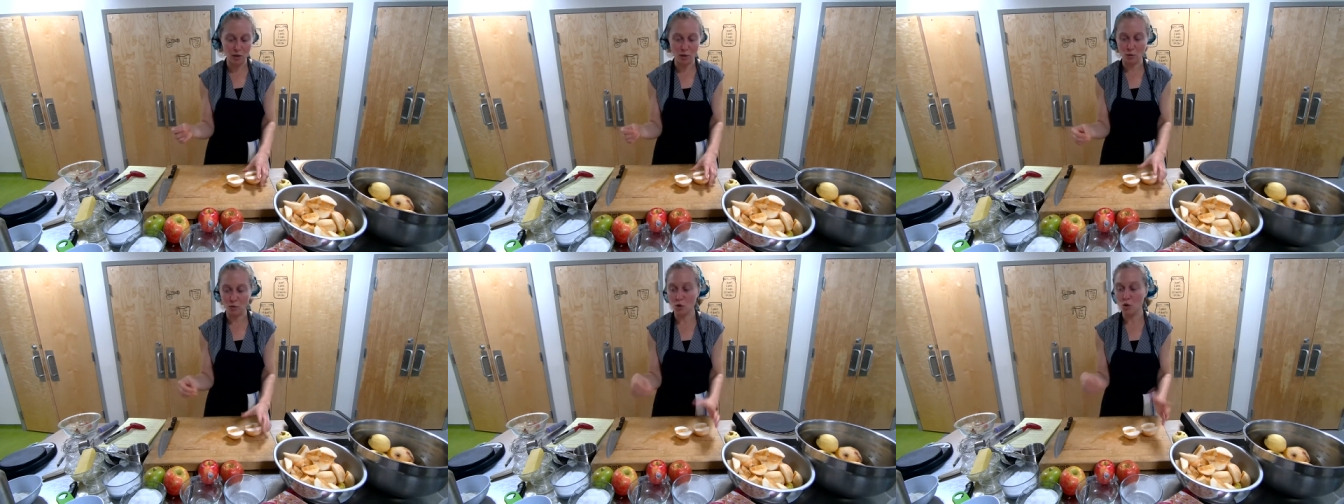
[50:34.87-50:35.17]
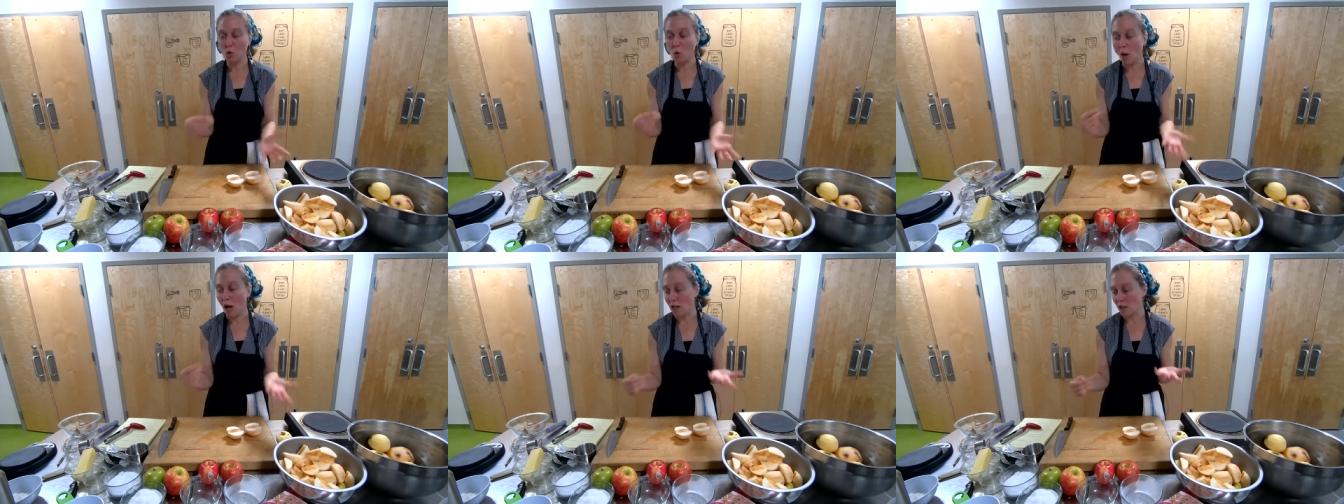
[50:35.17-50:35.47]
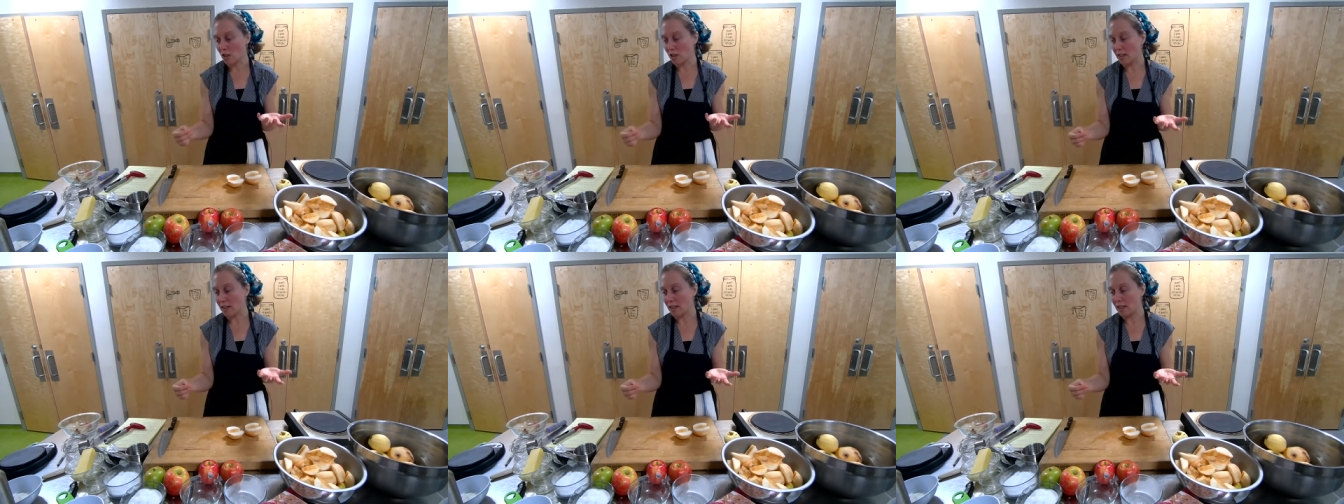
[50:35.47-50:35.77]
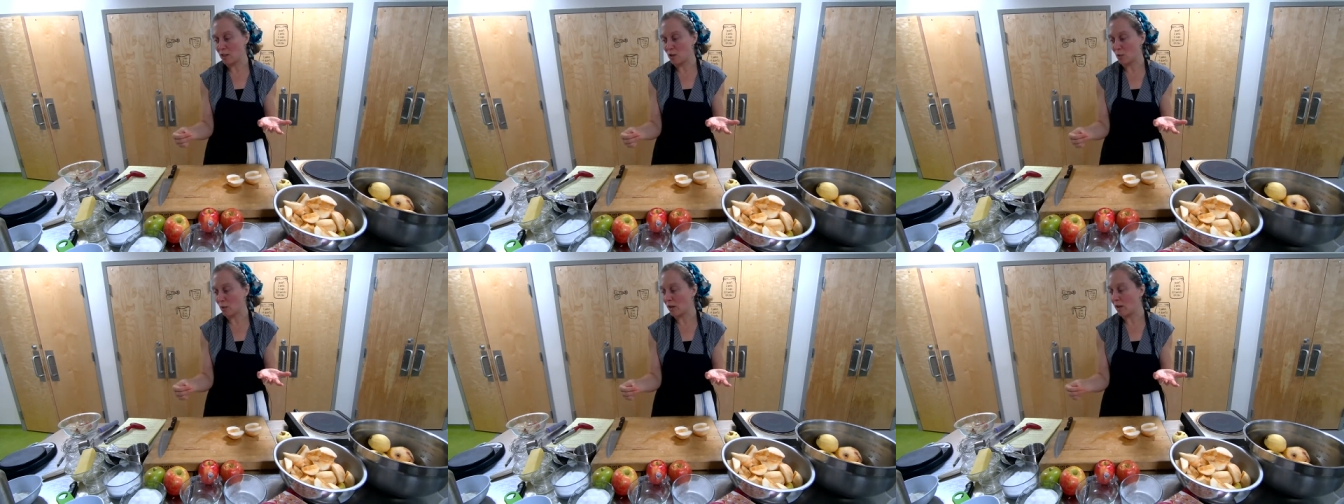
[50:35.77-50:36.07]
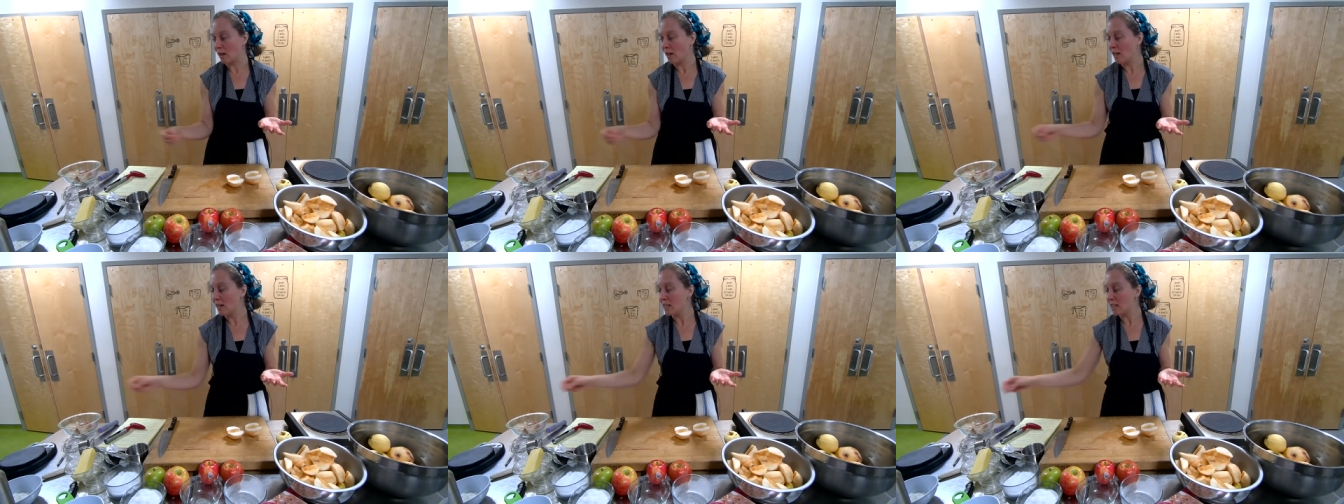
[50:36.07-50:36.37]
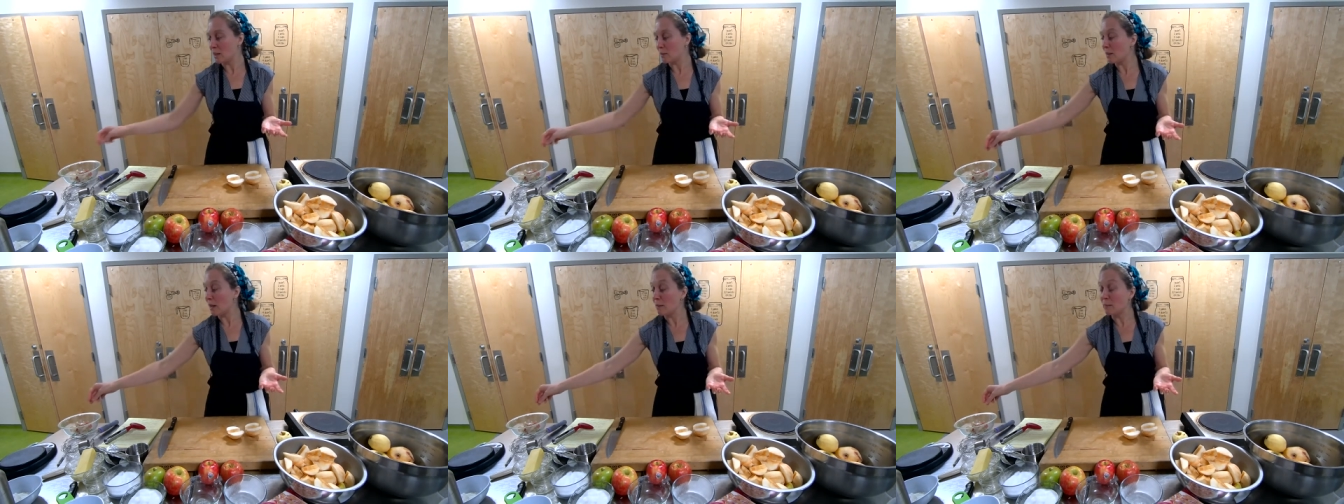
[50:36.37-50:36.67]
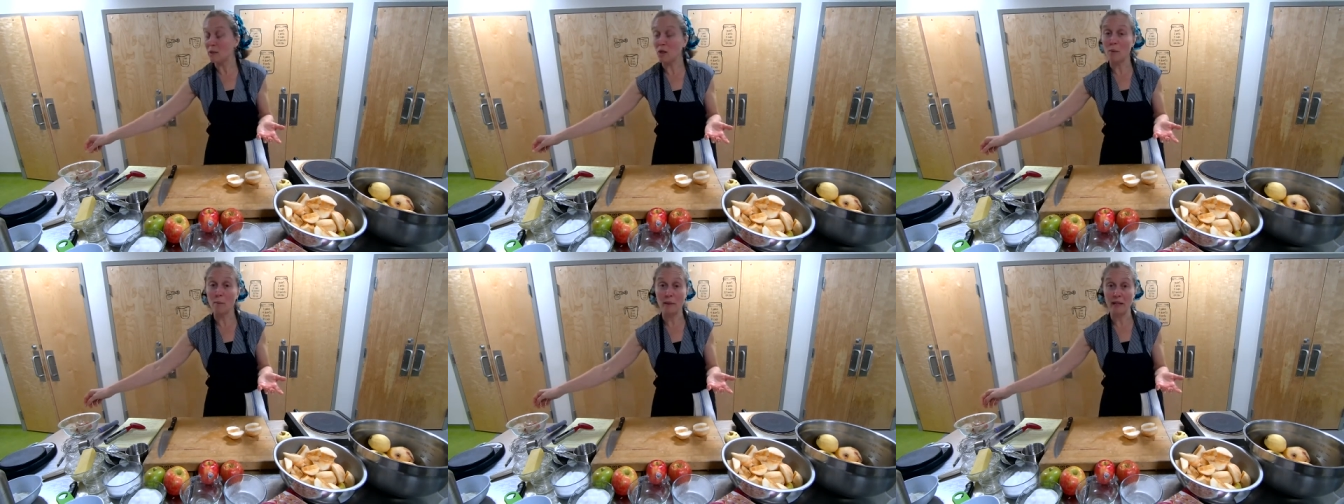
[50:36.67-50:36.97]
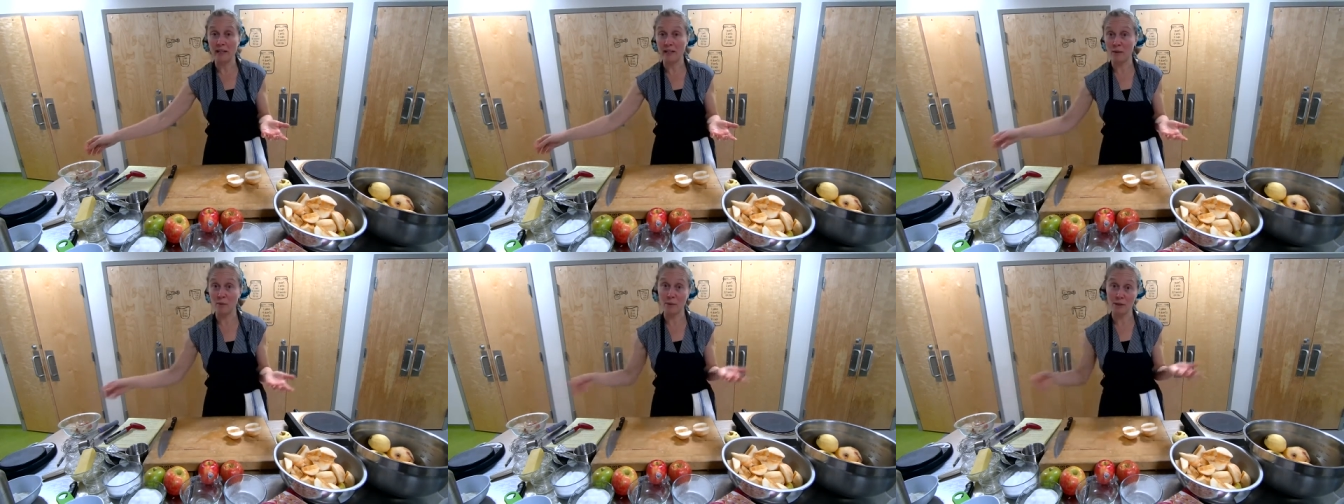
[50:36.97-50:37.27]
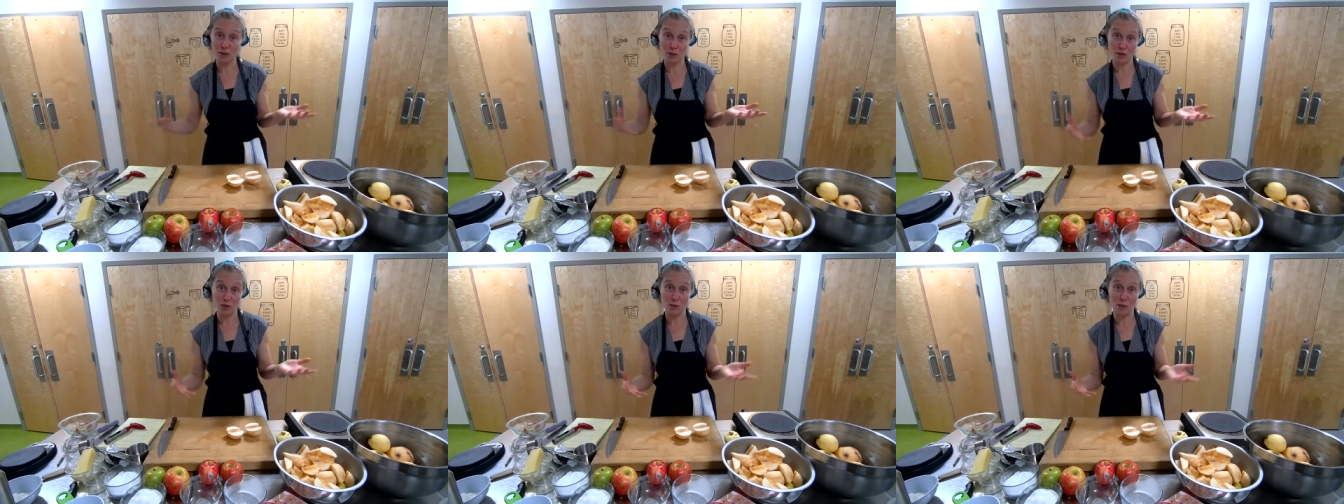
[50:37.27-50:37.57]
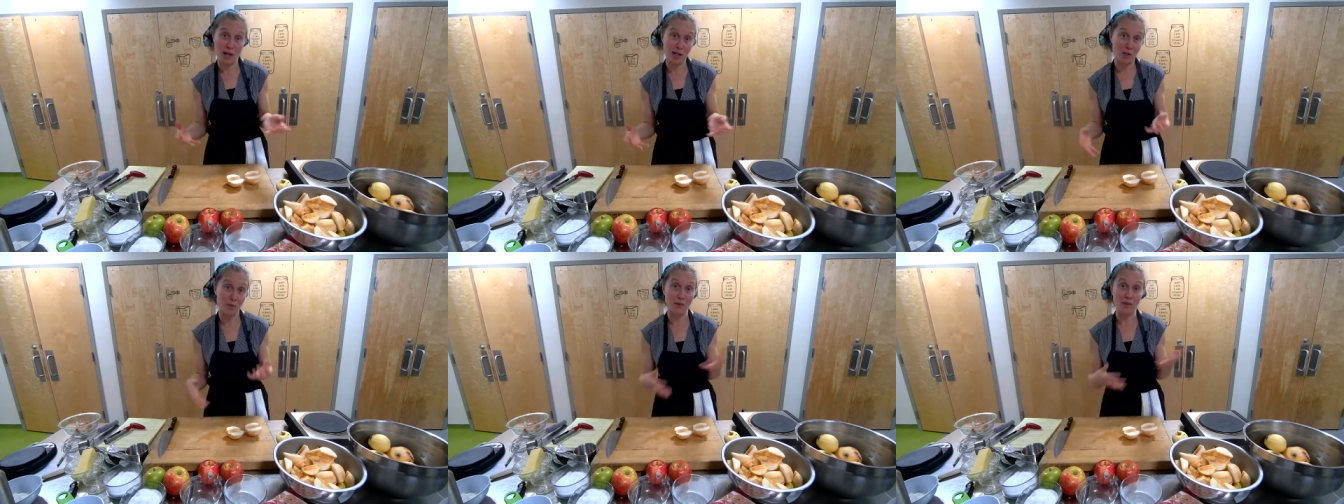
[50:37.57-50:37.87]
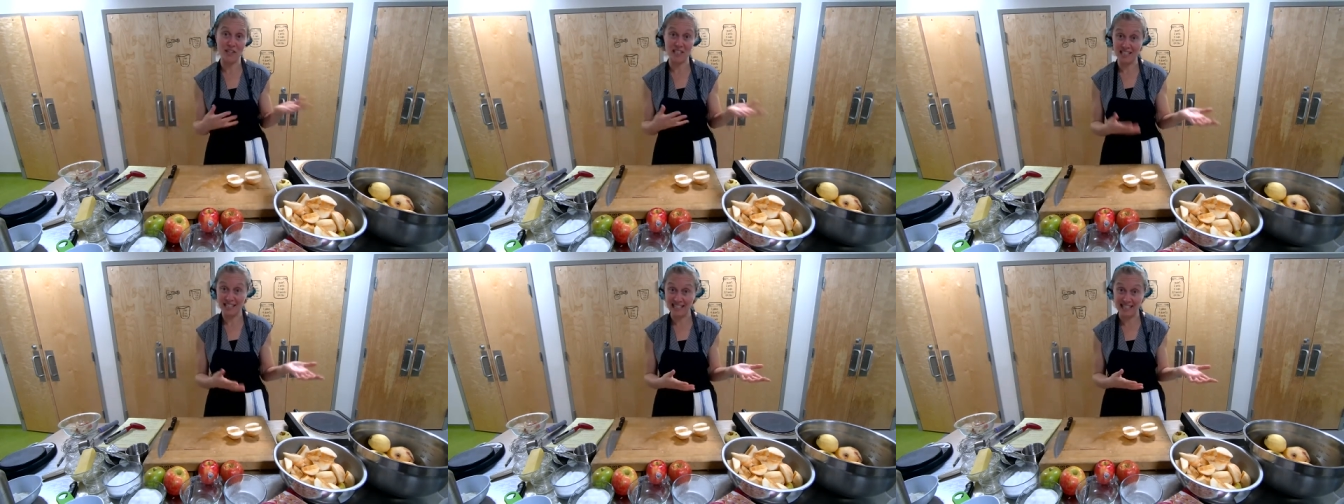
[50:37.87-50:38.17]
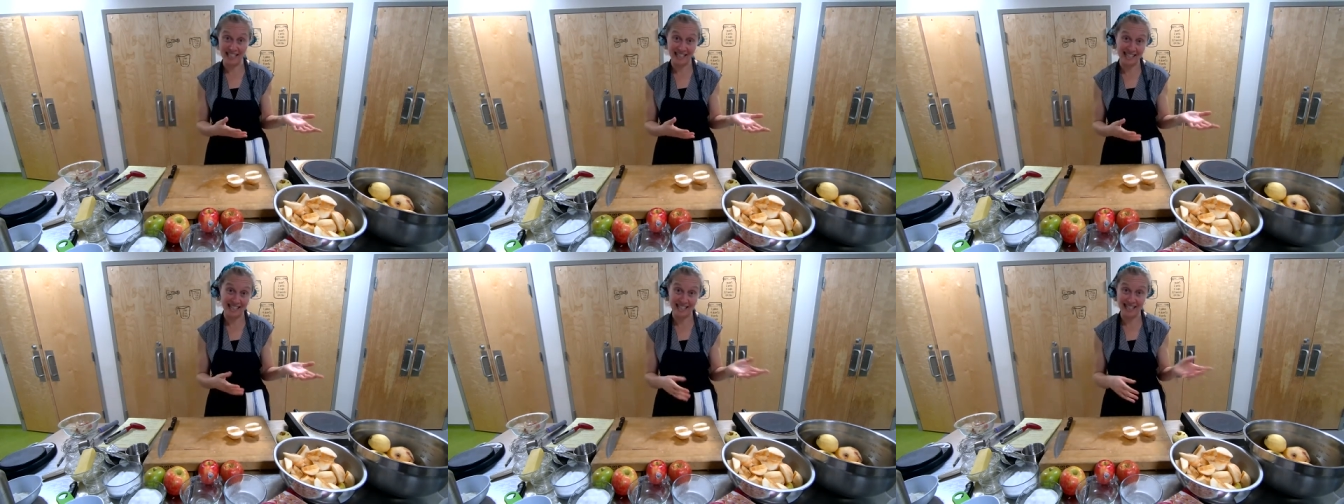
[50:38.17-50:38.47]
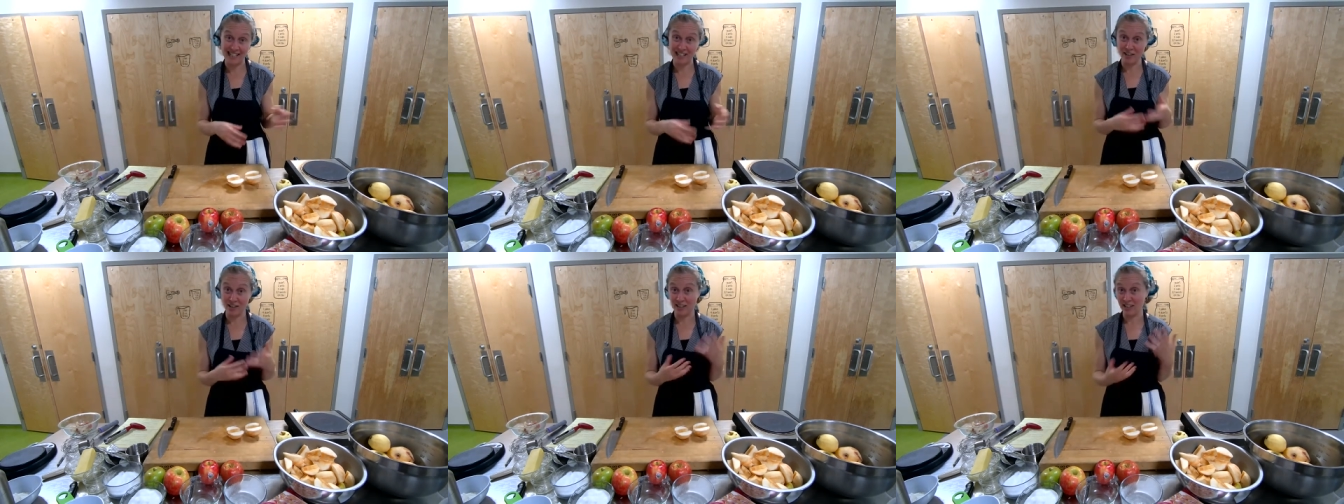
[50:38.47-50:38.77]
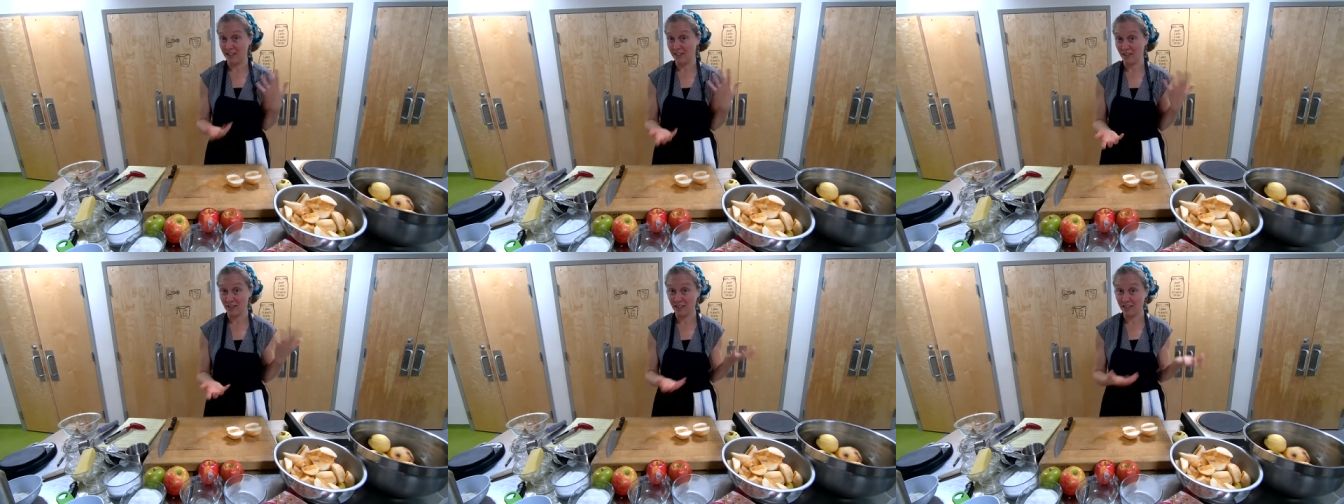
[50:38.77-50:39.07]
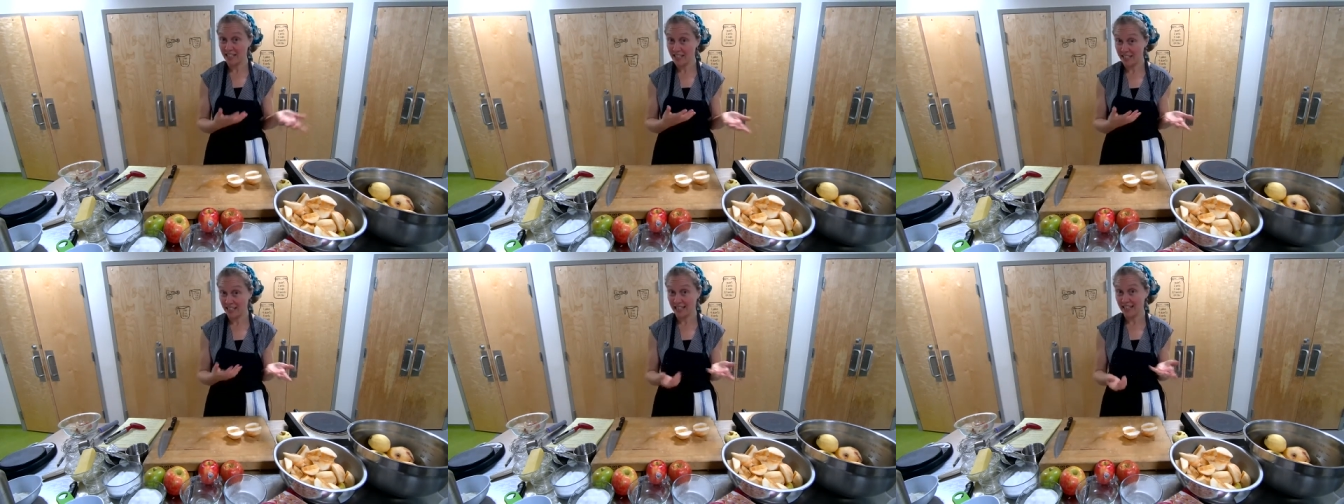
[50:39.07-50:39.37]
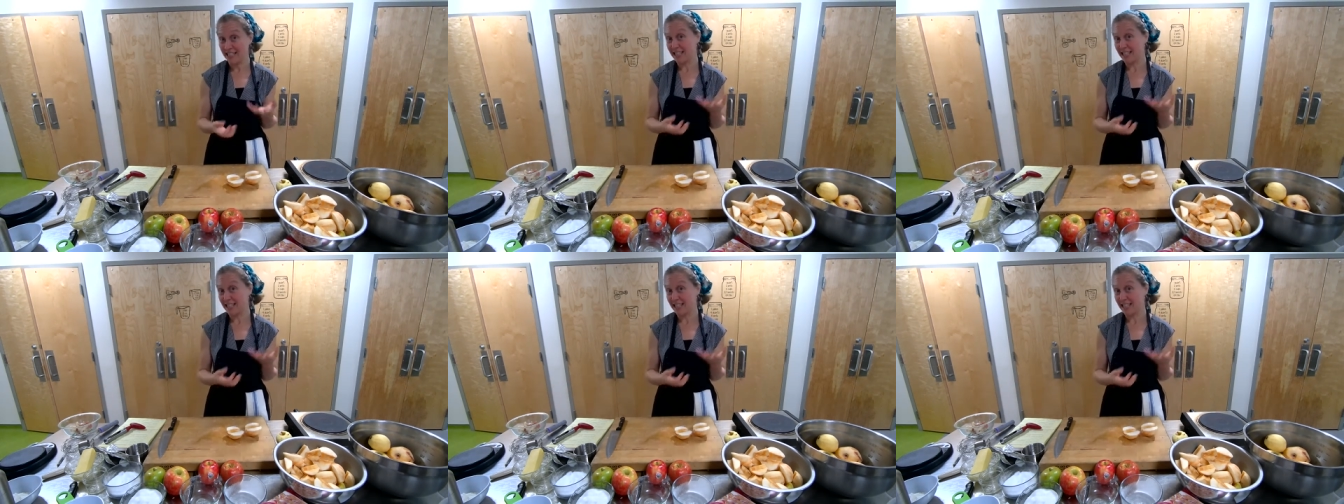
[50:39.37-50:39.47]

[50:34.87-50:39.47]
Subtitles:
squash seeds where sometimes I'll bake a winter squash with the seeds and they're delicious,